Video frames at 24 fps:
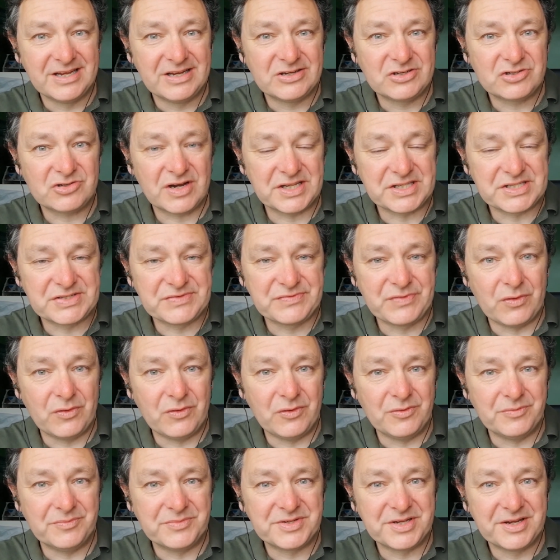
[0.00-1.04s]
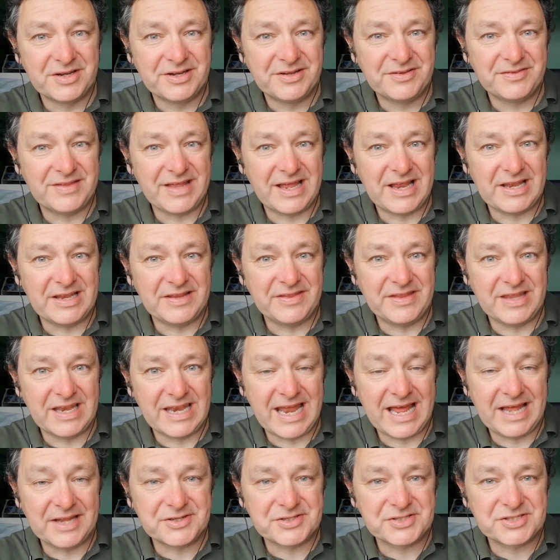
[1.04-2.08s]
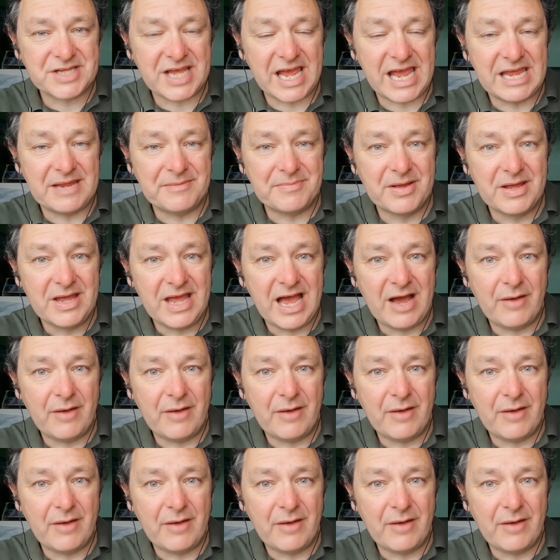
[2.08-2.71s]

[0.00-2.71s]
transformed the landscape,